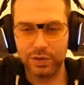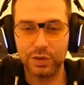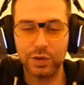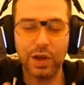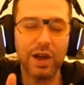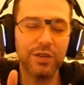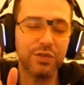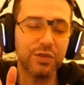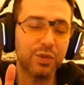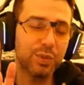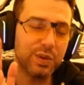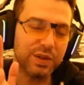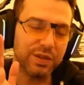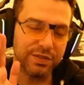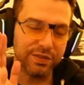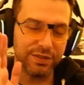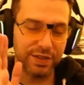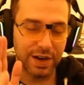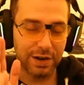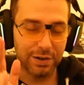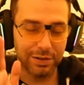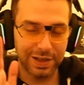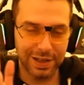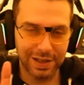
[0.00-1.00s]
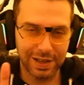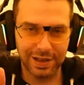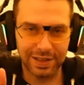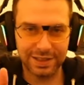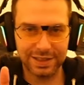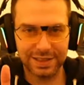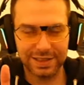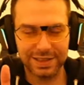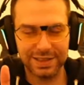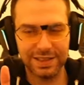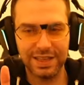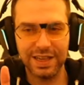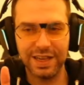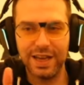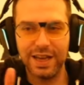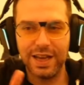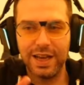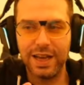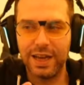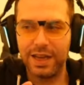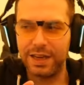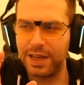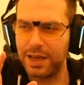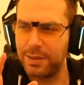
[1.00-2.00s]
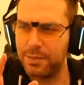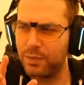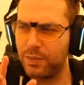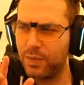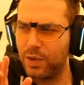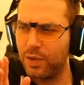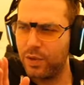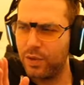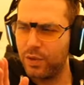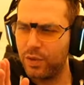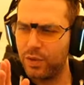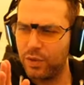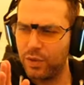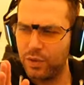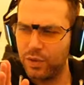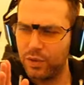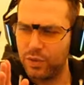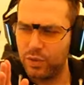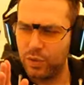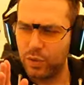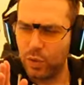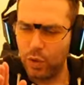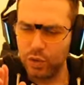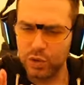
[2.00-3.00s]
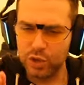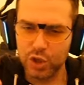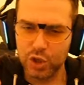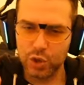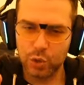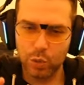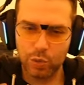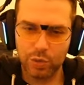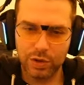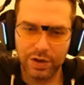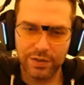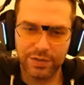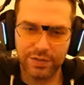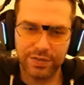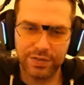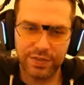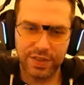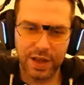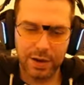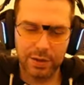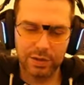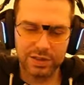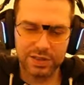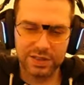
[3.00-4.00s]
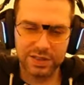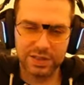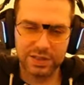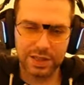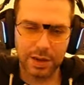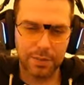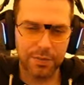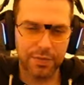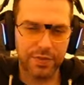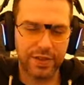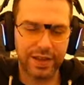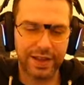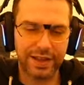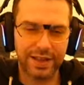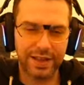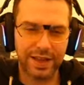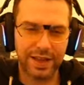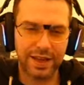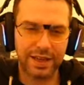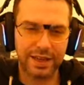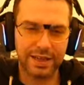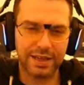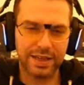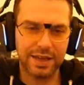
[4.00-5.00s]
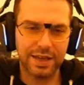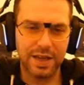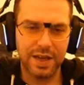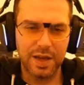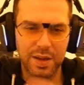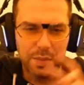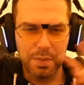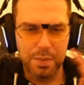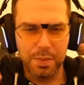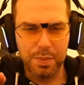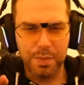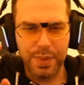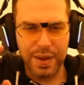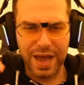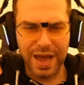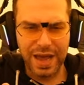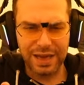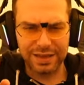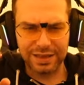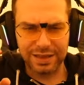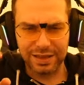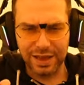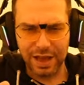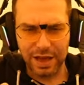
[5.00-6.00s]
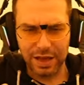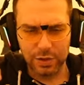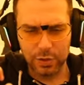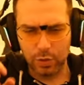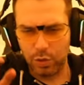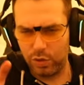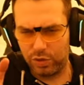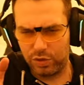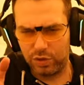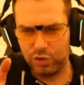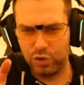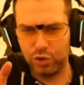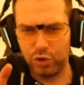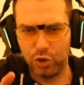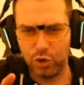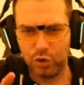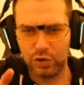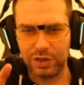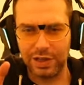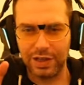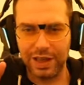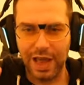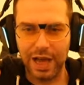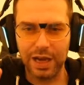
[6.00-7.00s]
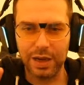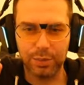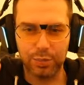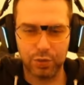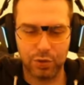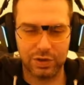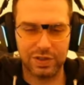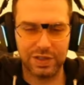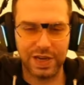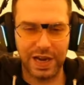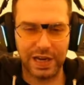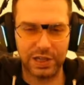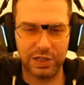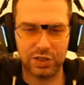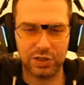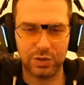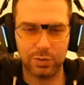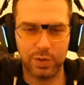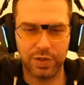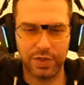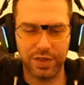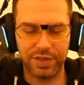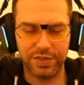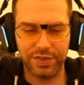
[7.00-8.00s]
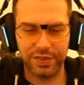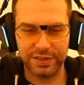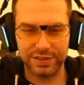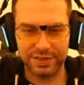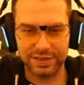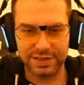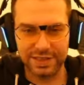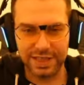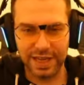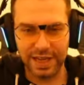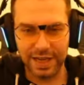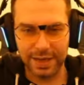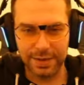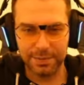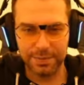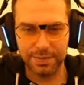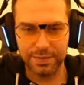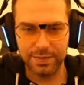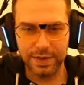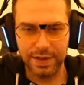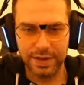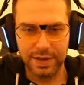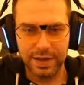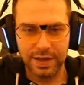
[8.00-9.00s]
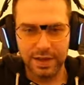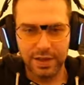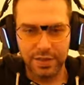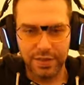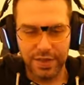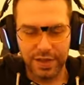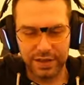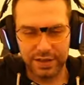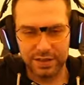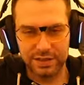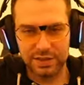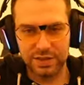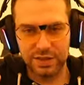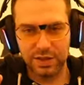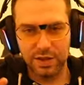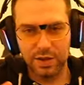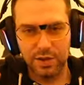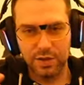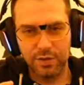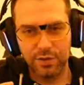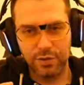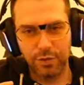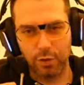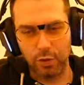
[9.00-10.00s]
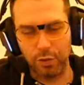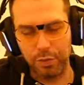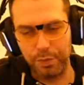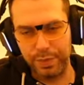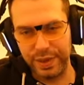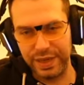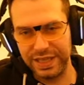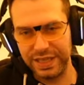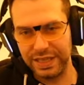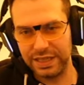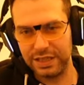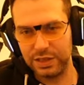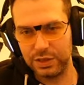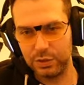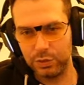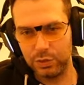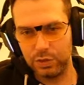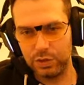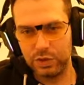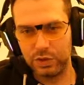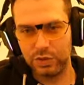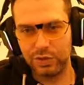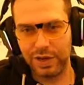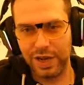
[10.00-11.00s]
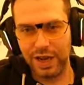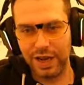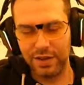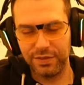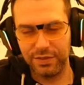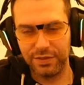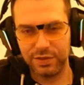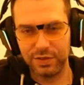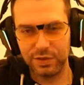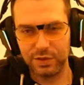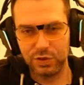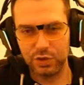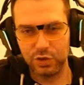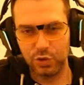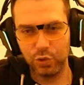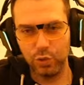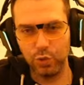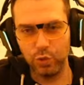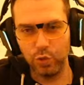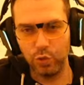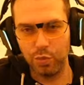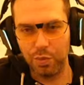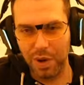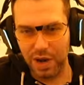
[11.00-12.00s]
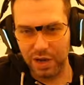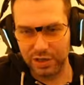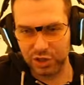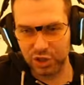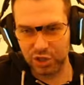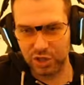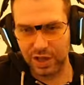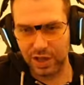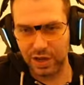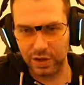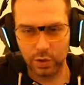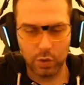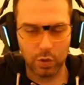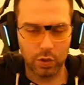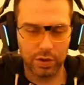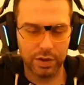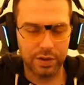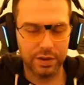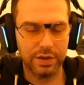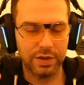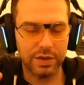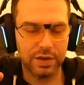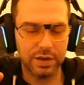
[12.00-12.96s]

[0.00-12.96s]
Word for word: You have to be very lucky, and I'm not sure if there is something like bad luck or good luck protection within this game that is forbidding you to have too much luck or